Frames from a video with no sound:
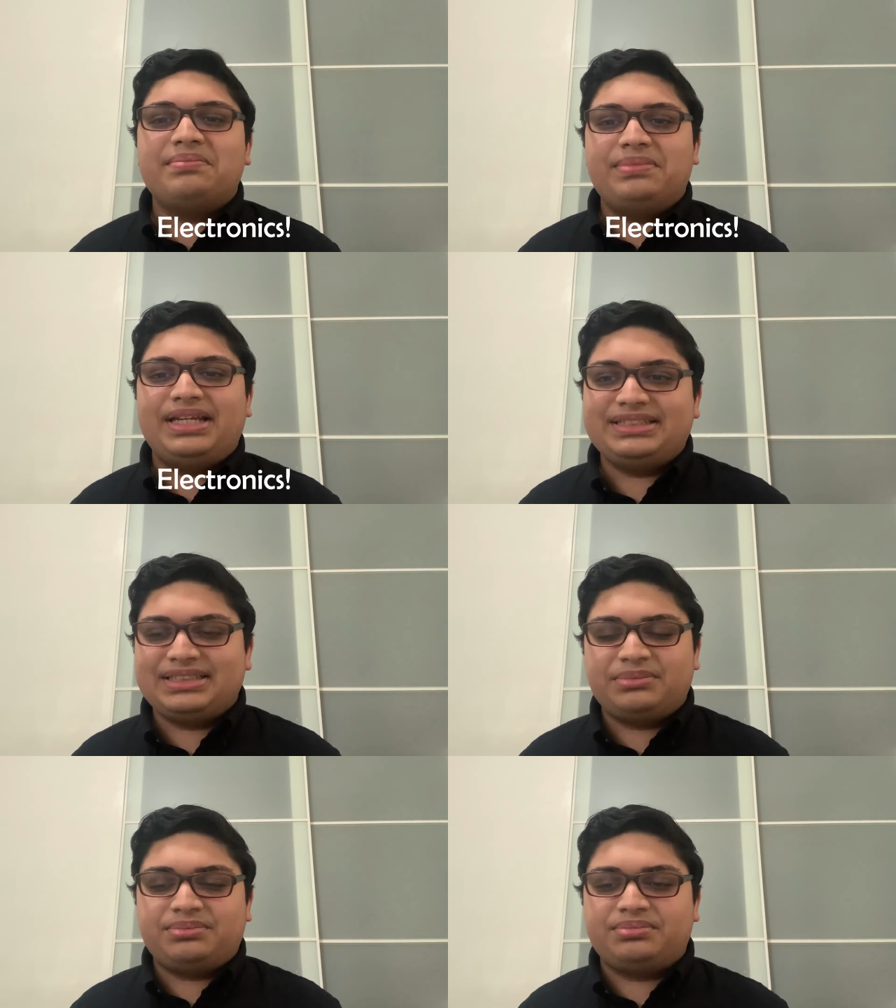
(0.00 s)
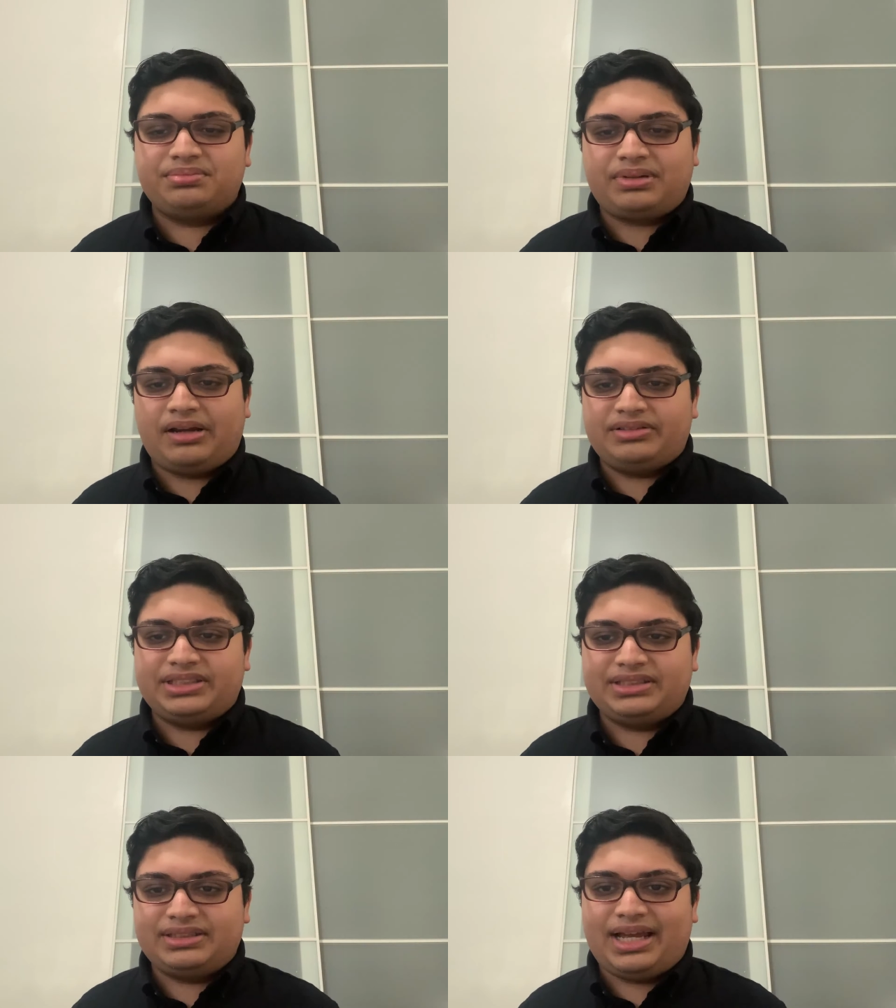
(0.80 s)
basic
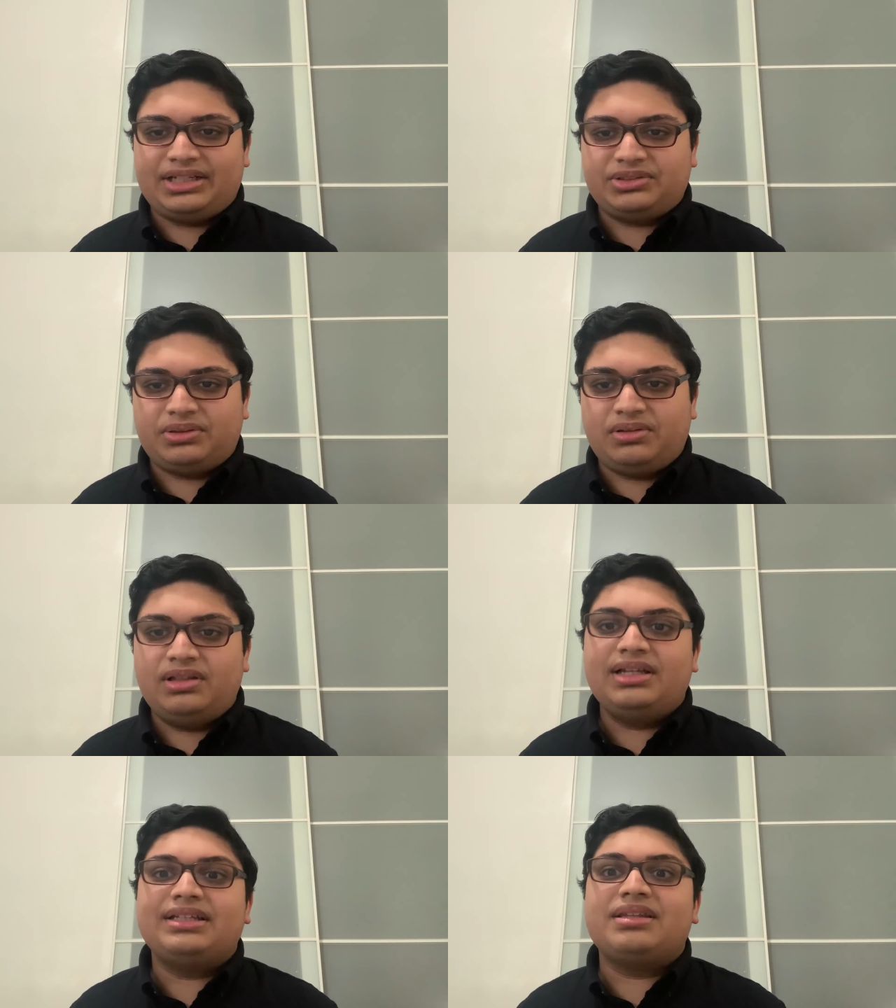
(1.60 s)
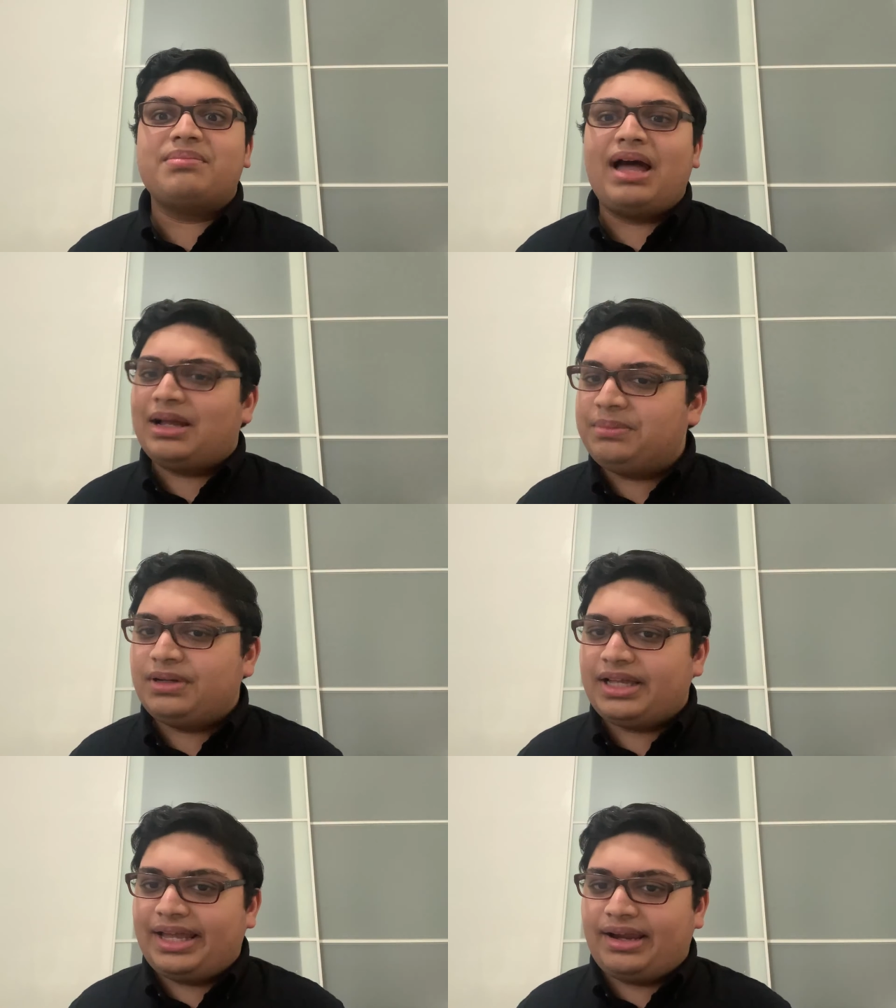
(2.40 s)
browsing, casual, the
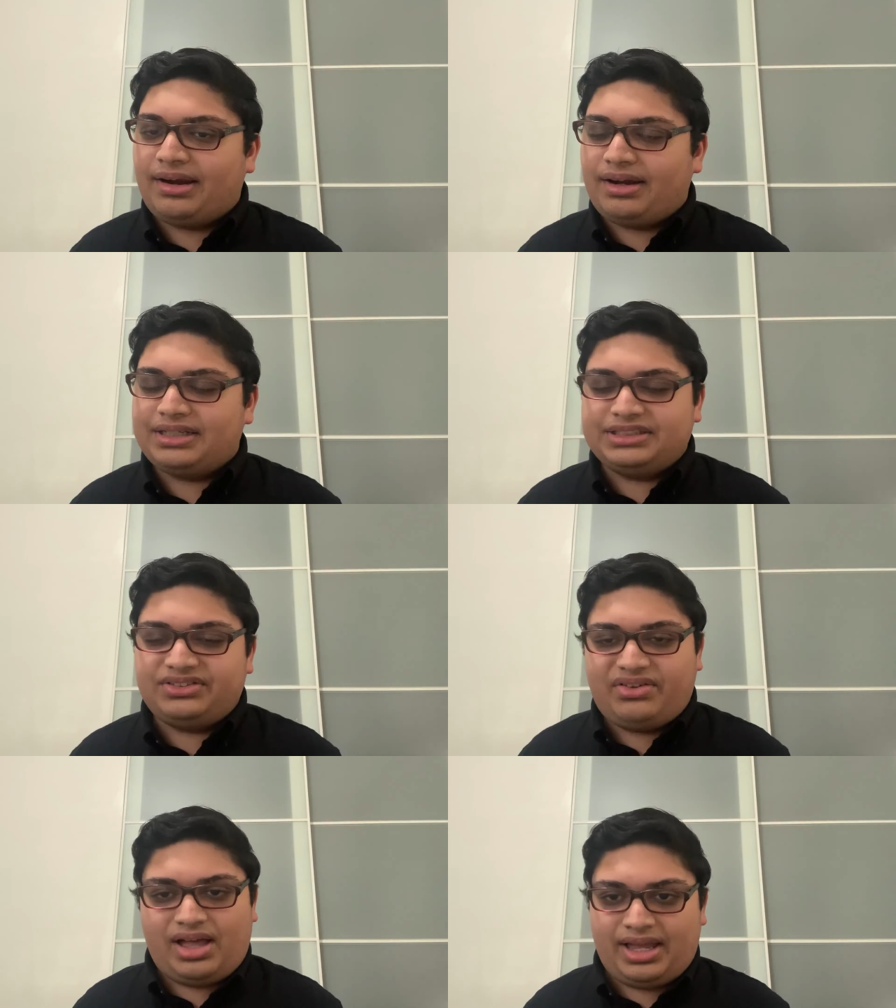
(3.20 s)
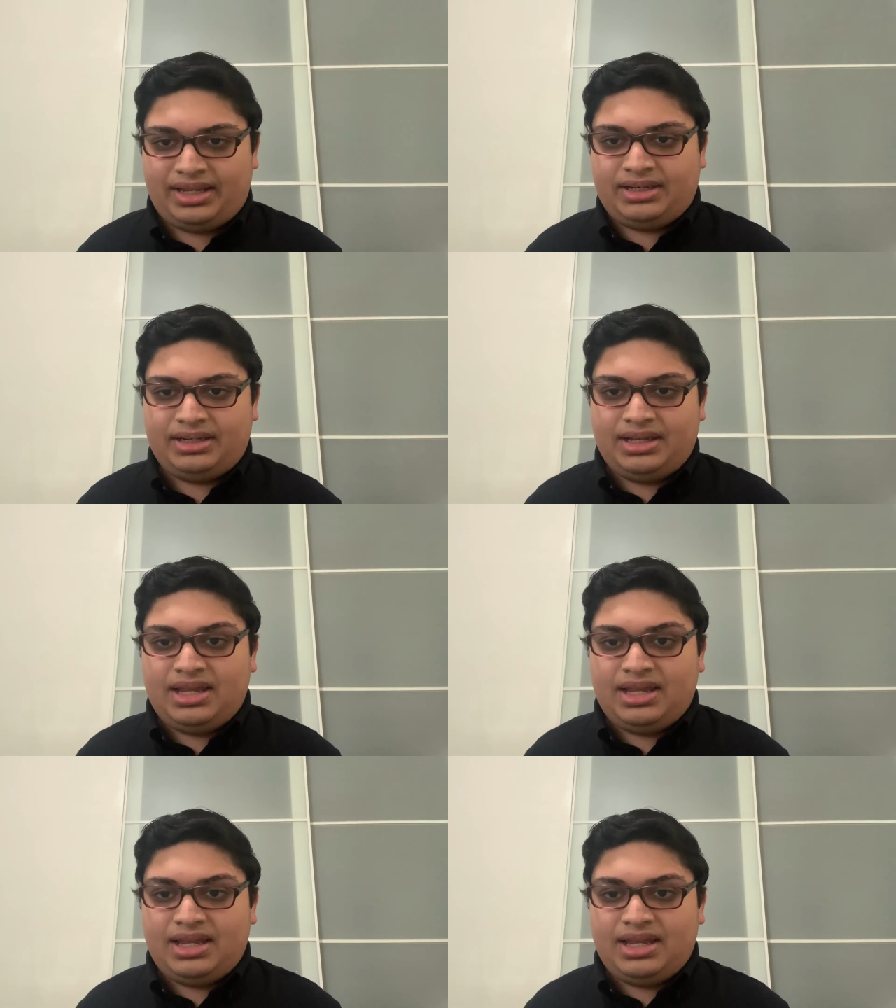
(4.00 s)
MacBook Air is fine.